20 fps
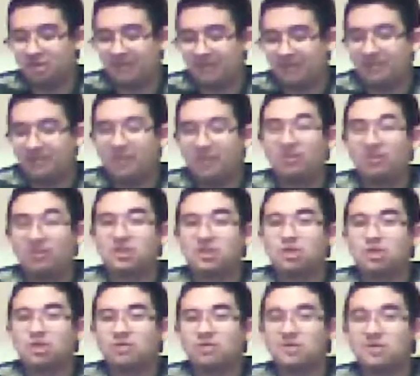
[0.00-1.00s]
Maybe they want to
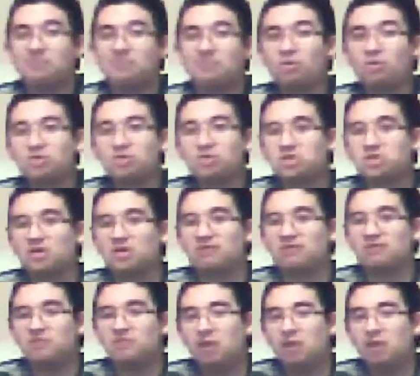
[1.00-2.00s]
show off some more stuff.